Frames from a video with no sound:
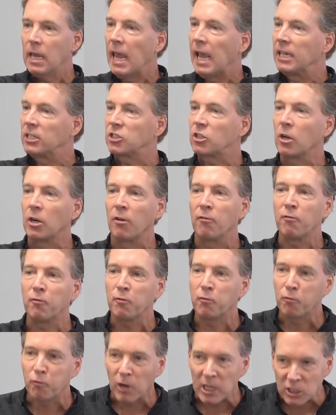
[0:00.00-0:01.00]
And it's gonna
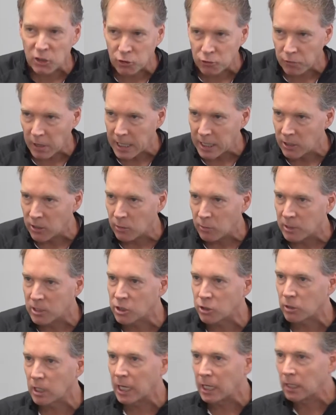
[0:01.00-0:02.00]
frustrate you,
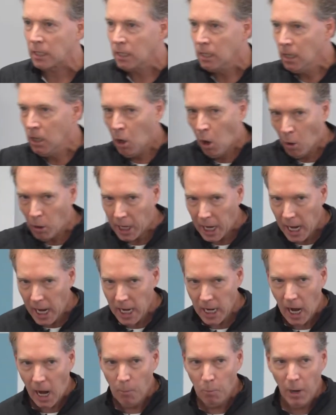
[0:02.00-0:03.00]
because you're like,
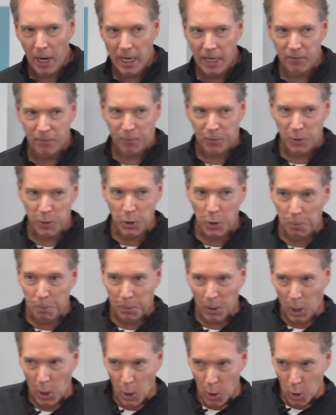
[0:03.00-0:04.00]
okay, I'm waiting for you to
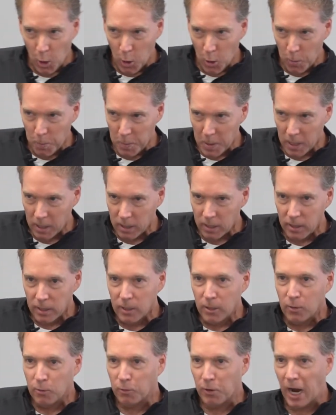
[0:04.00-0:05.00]
bloom,
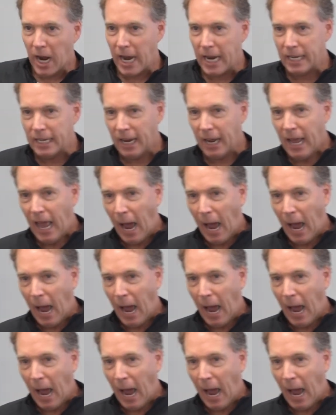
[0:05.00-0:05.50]
right?